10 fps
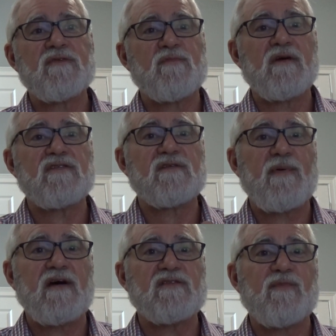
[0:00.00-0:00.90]
as much as
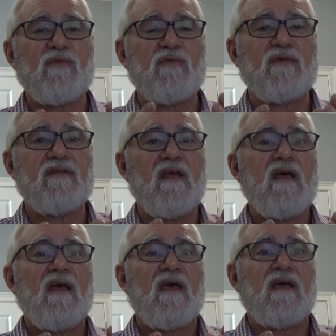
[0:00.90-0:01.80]
possible, and
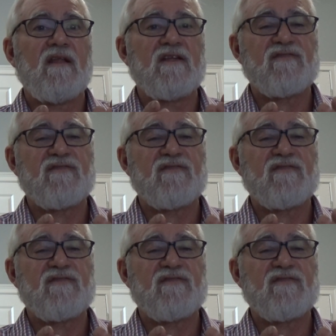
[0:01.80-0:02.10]
let's